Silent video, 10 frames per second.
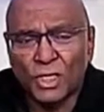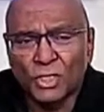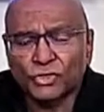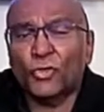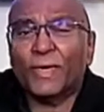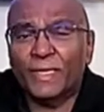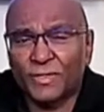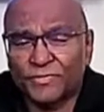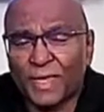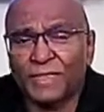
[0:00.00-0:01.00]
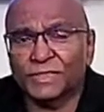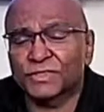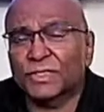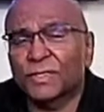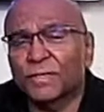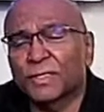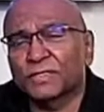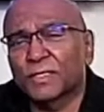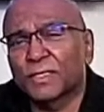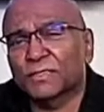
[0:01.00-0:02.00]
So inner thighs is
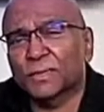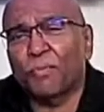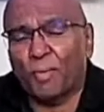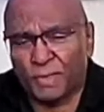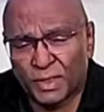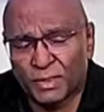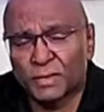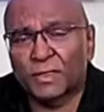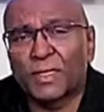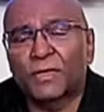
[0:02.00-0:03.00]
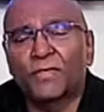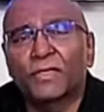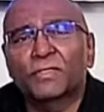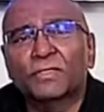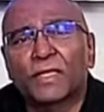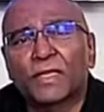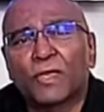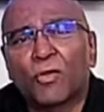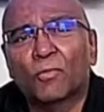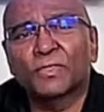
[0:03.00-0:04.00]
a popular area that they
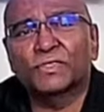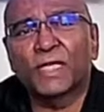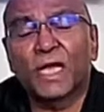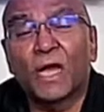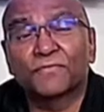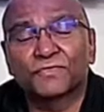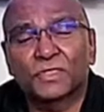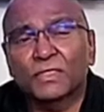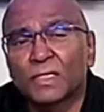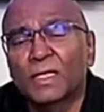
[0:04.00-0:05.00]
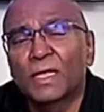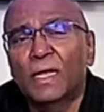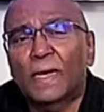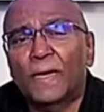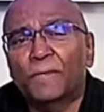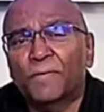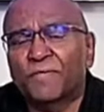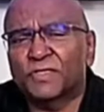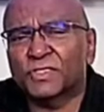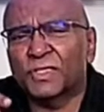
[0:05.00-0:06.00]
normally seek after. If
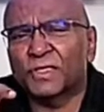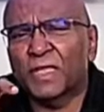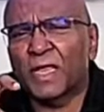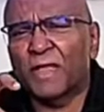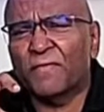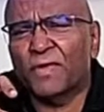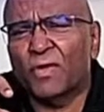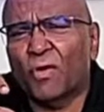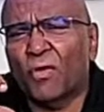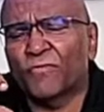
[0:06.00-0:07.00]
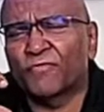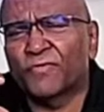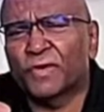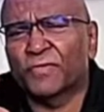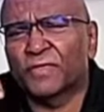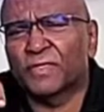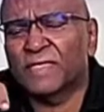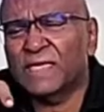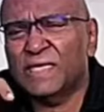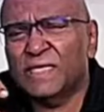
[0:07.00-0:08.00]
it's in the area of the
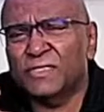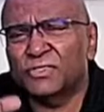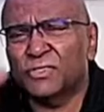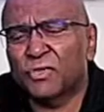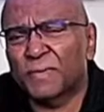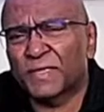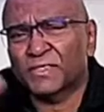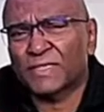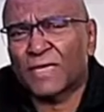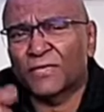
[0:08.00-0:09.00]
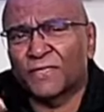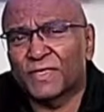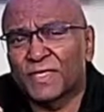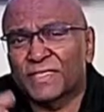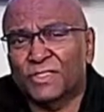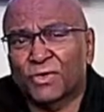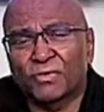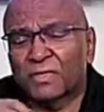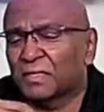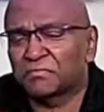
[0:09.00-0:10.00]
knees, by the side of the knees and
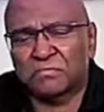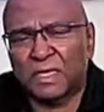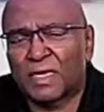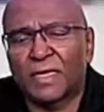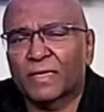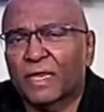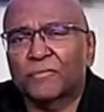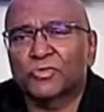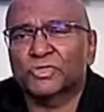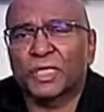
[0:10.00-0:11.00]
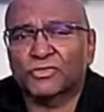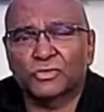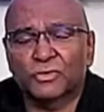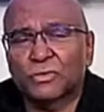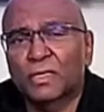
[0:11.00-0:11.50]
all that, I like liposuction.